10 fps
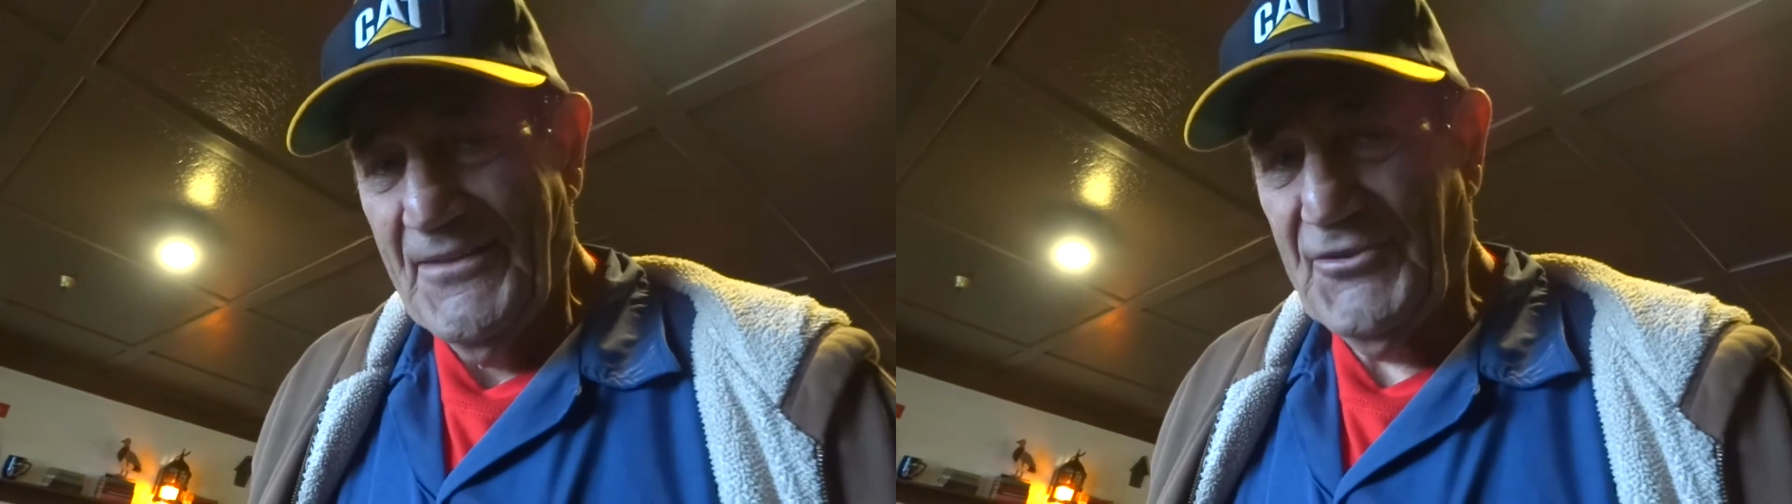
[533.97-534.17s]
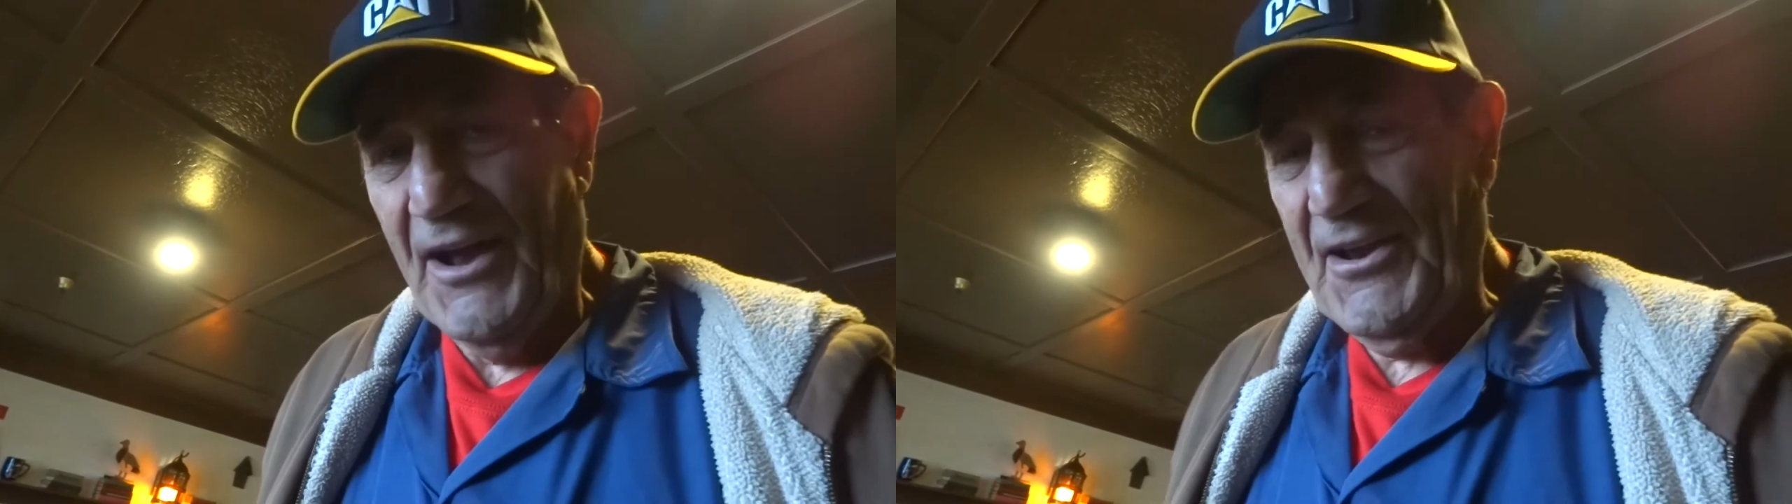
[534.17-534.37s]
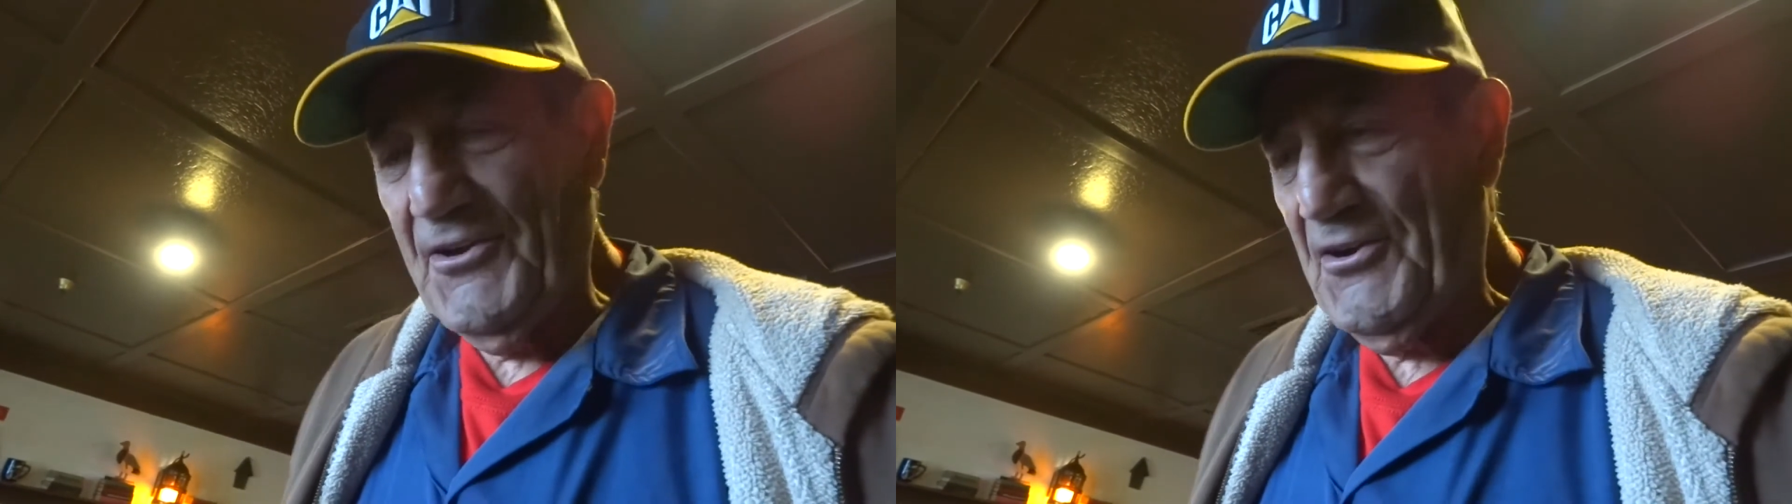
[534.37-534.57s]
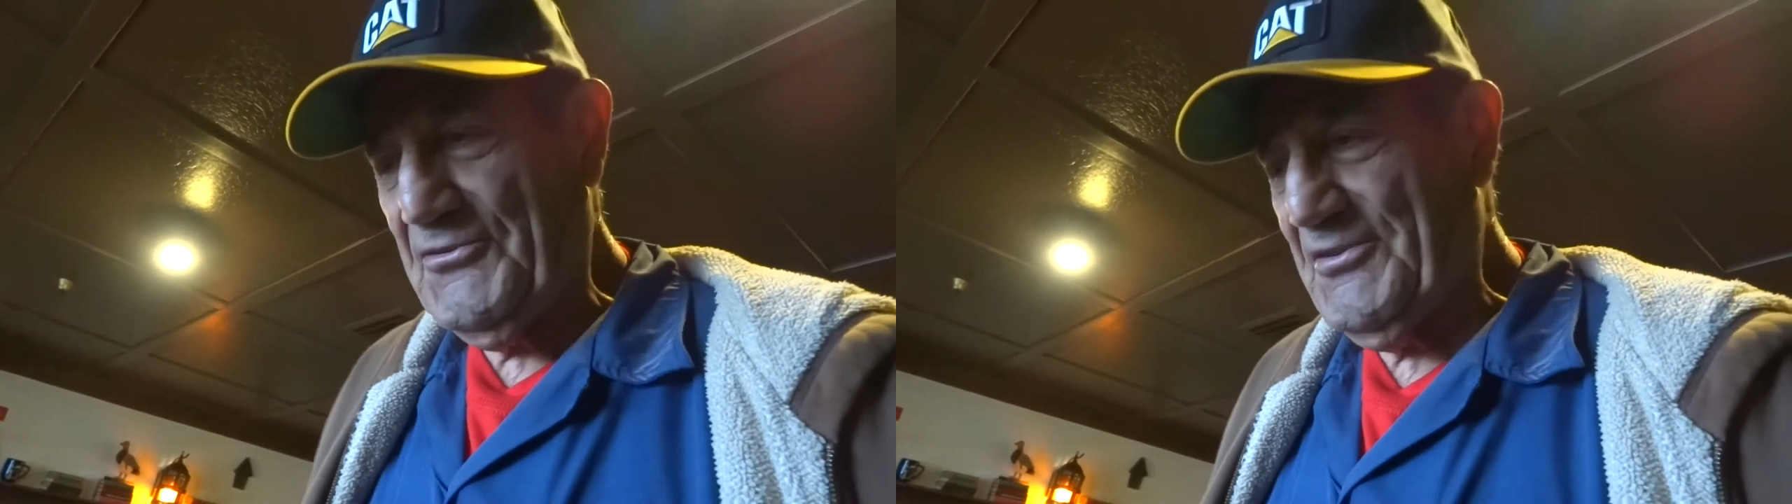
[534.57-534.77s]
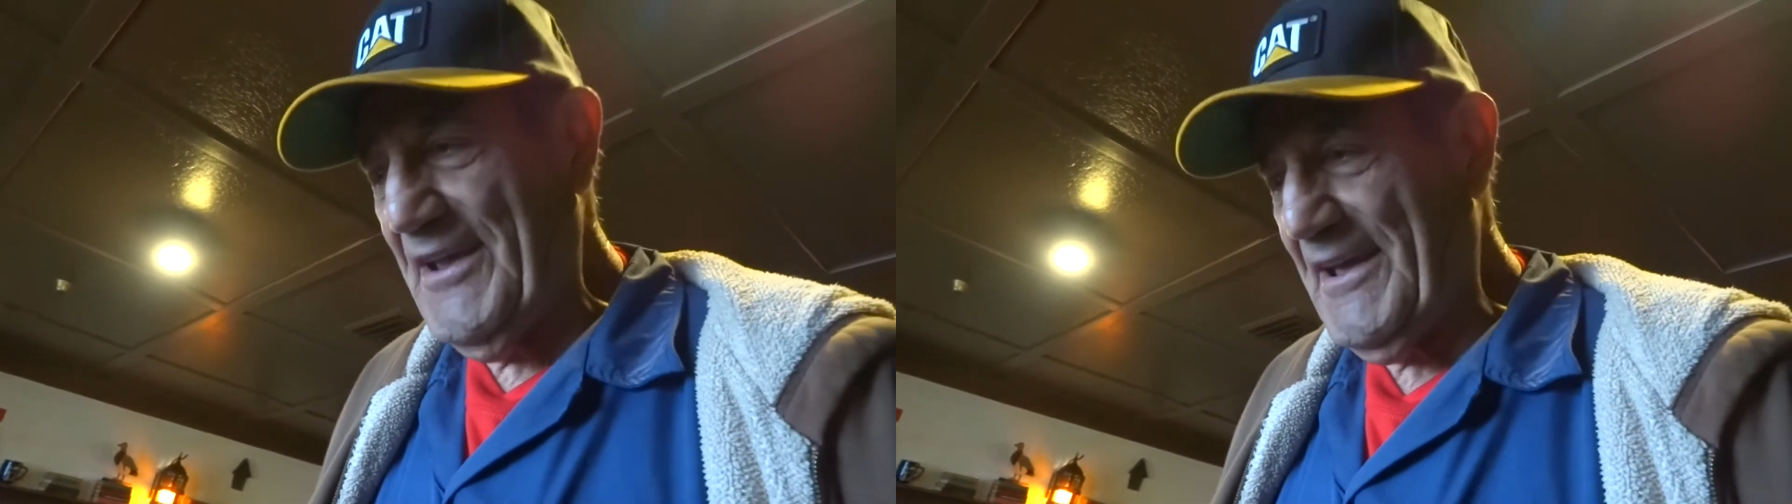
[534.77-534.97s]
Johnny
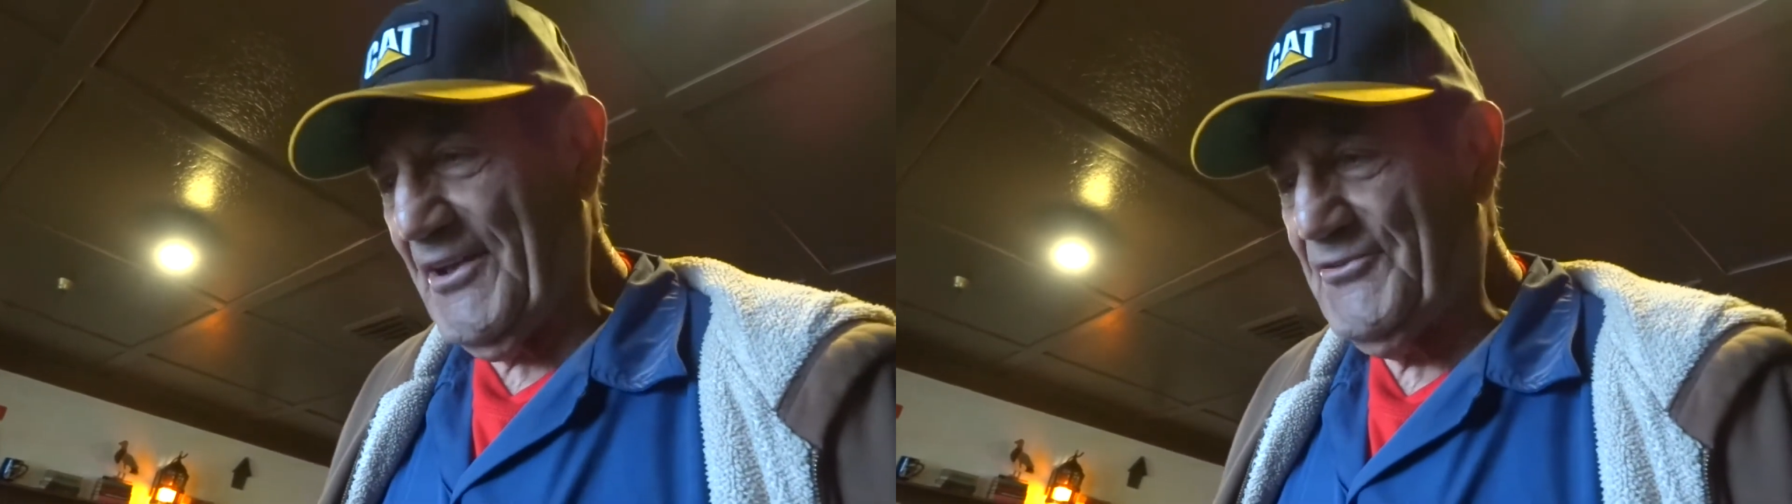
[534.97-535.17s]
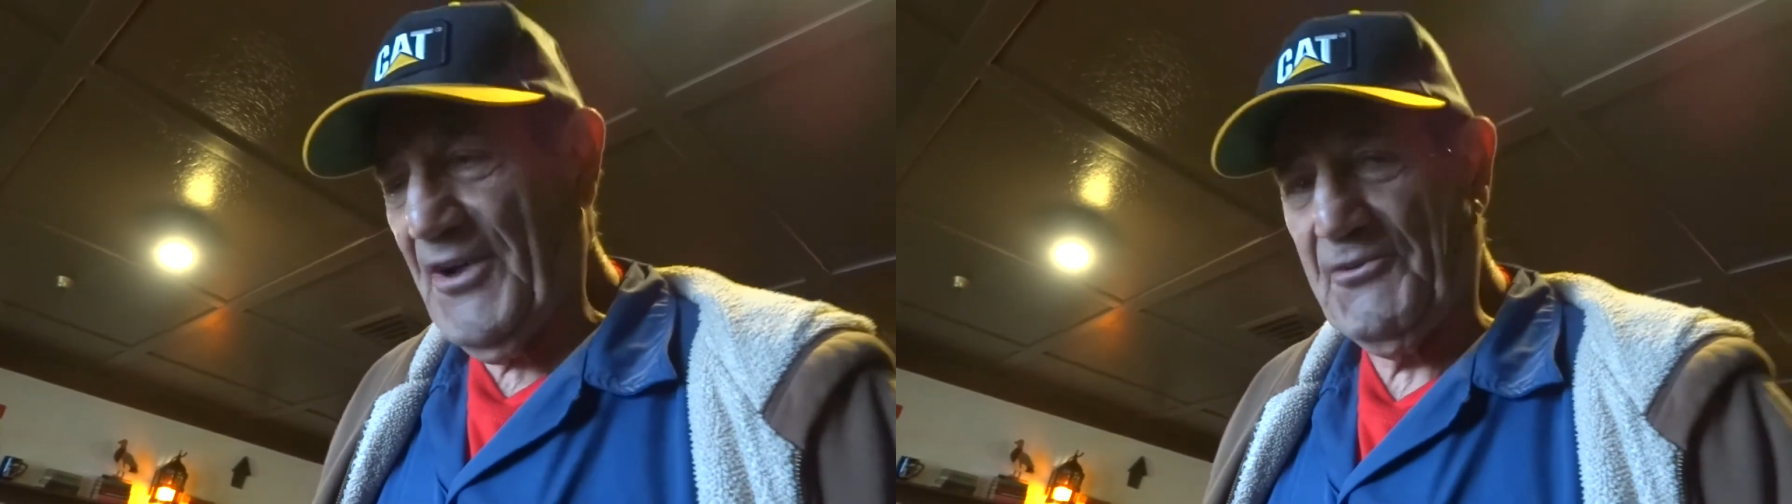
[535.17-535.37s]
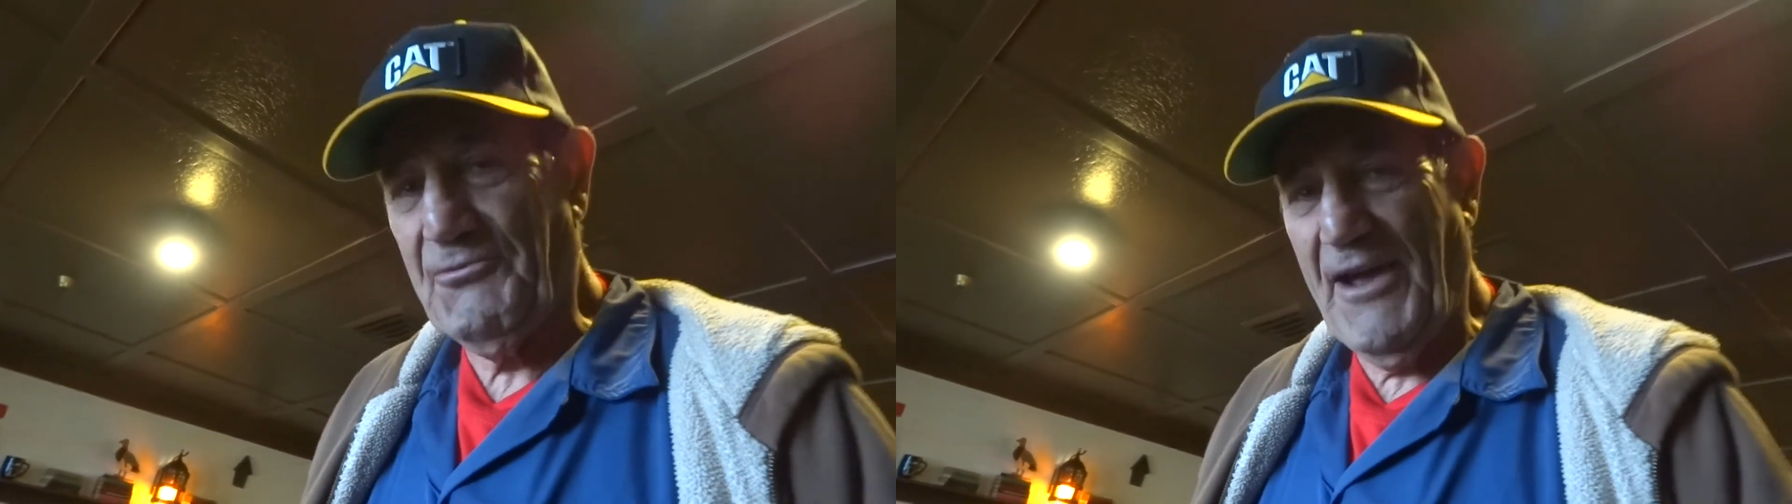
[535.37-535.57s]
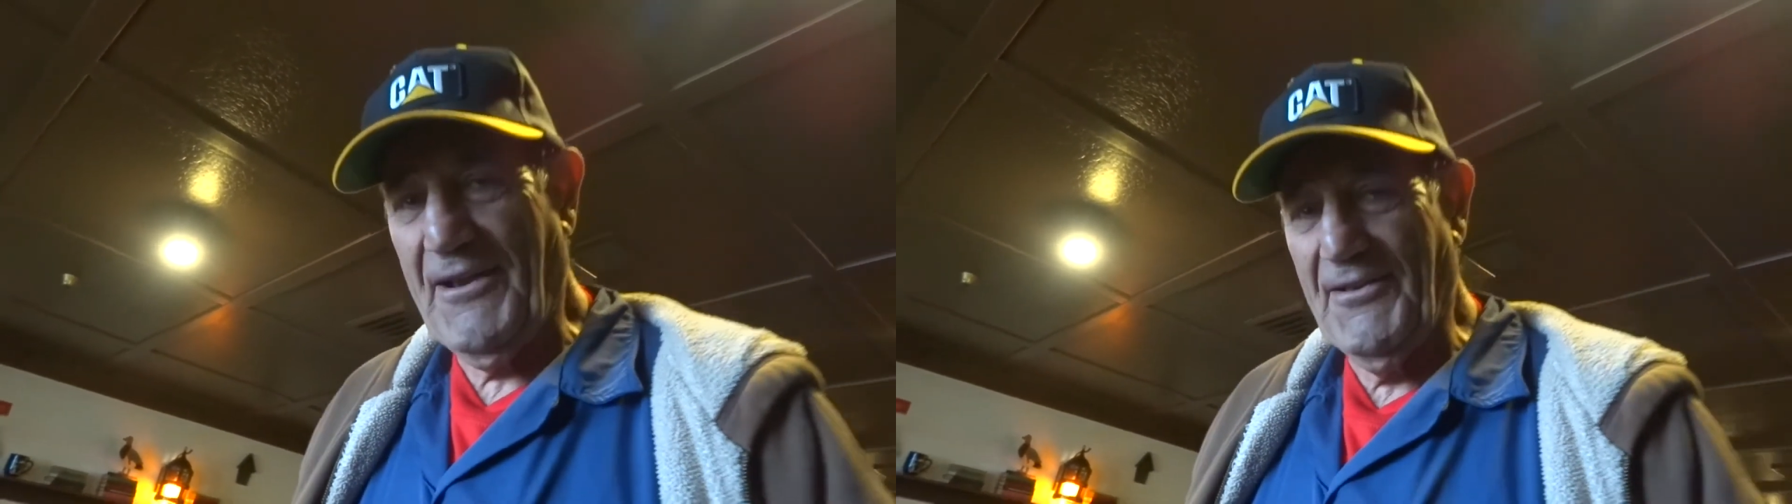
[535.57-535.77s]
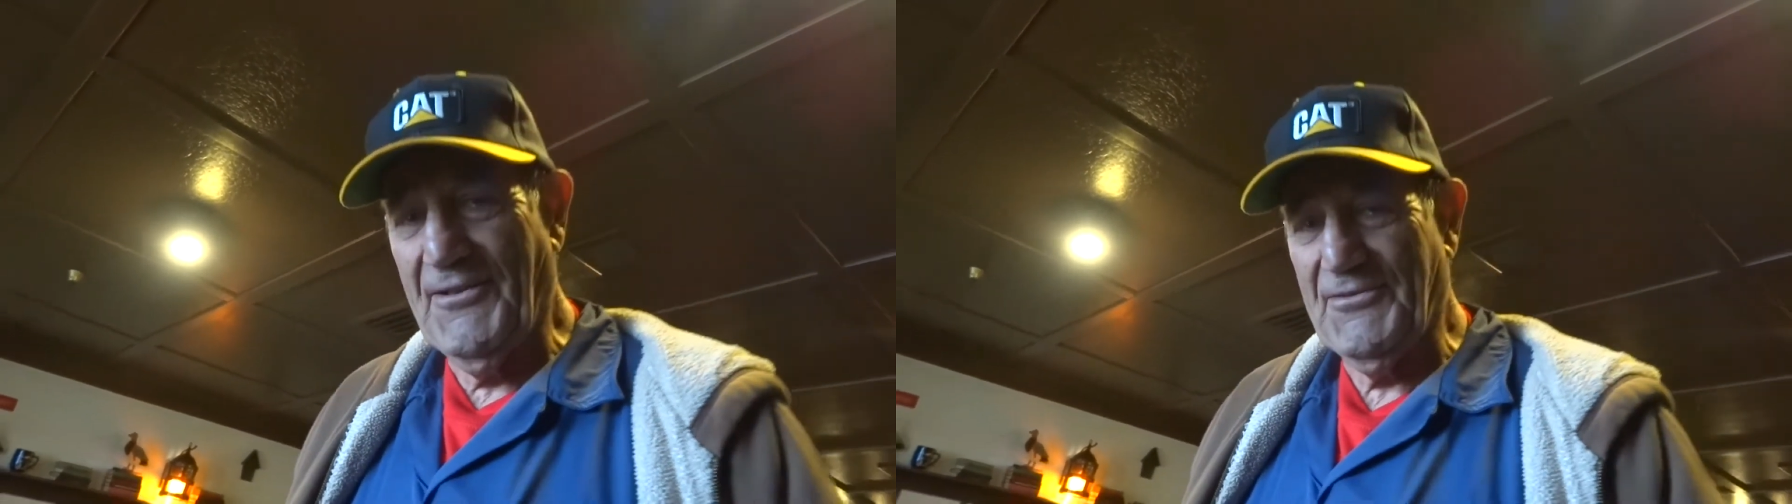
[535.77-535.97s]
Ursig, Chuck
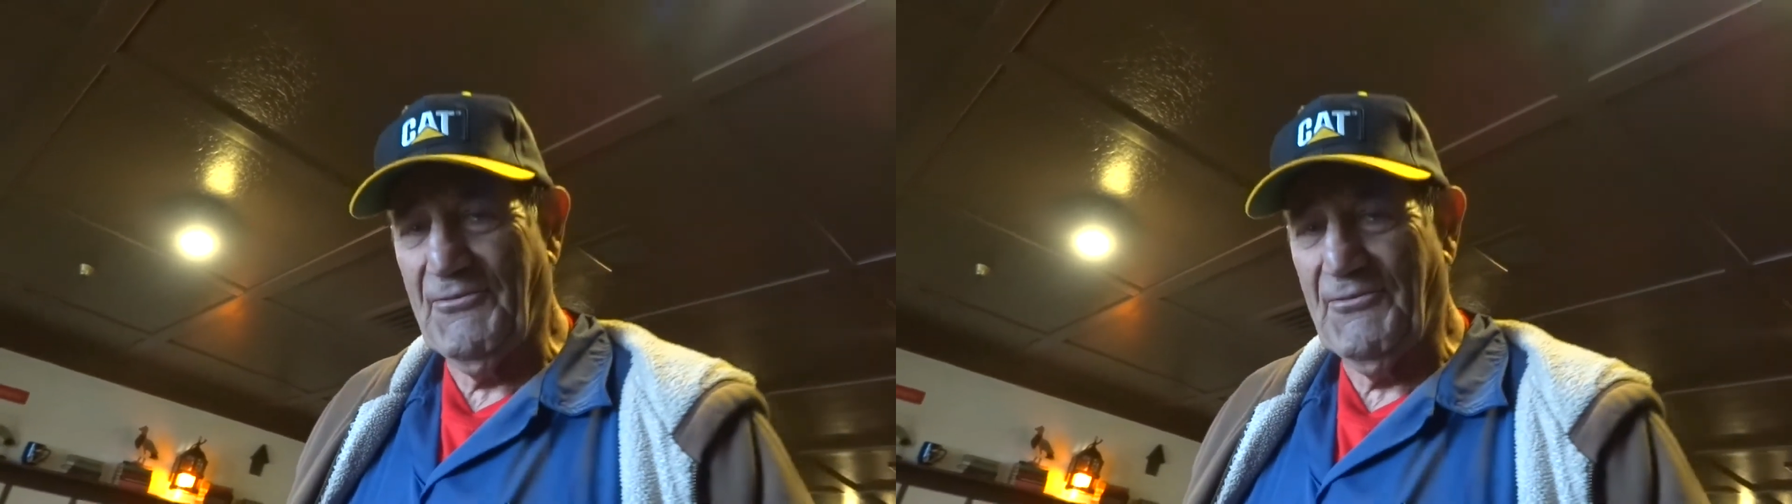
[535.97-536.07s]
Reynolds,